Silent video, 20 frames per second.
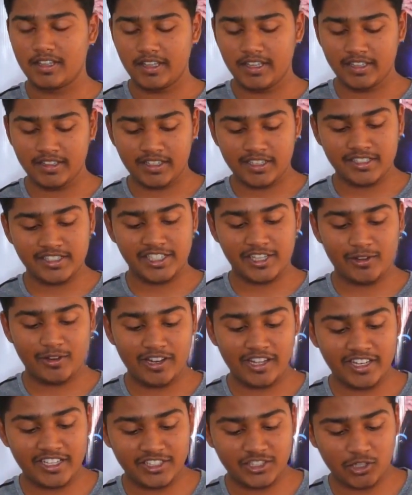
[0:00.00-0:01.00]
In the
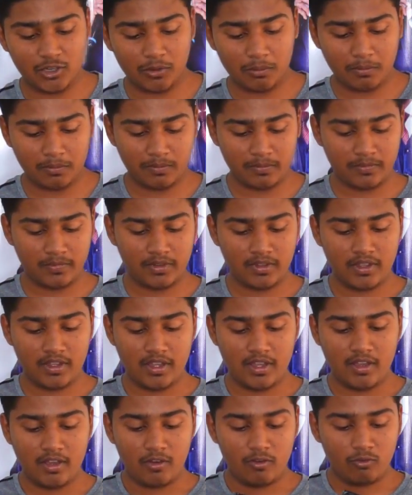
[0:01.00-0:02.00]
jewelry shop.
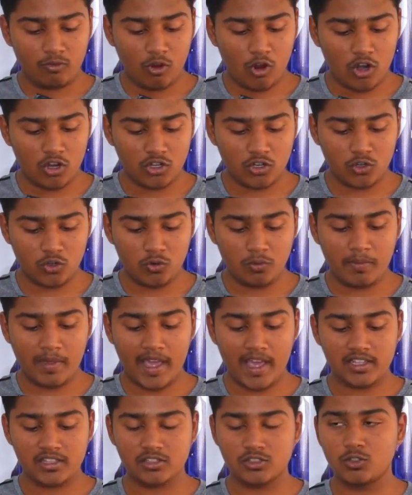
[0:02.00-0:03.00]
What room
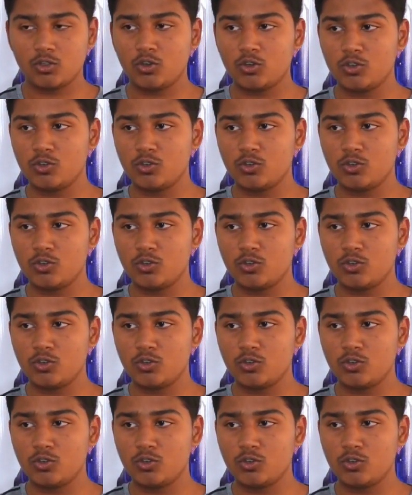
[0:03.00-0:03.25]
has no